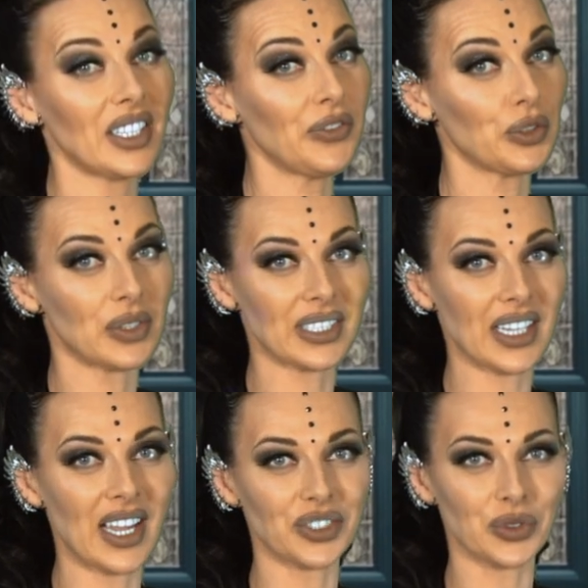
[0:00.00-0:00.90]
if you
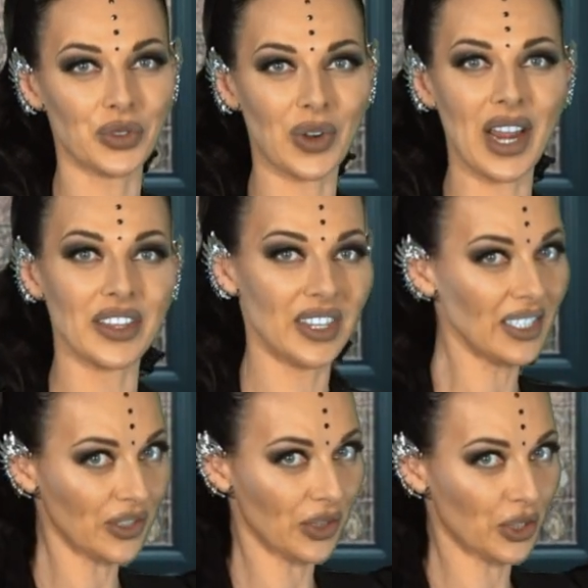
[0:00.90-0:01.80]
decide to try
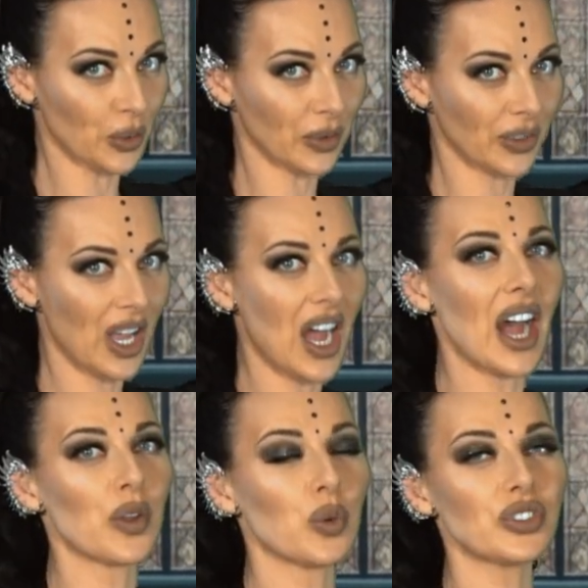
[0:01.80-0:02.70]
this ritual,
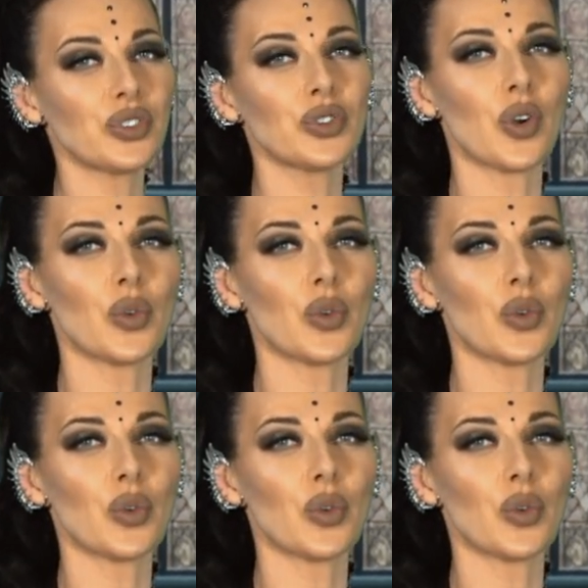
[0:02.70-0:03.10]
I want to know,